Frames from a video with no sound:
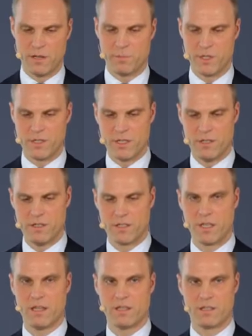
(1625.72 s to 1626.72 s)
prestigious
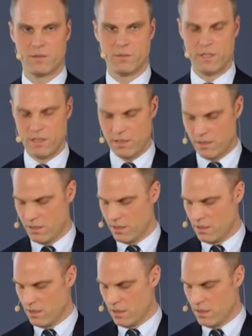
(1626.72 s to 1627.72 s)
case we,
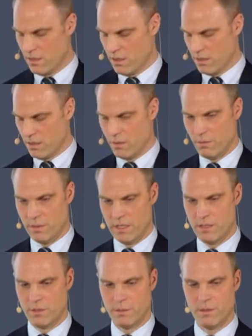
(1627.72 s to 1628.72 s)
we
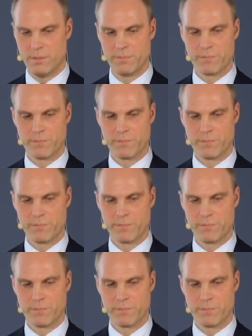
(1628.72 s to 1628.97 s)
do.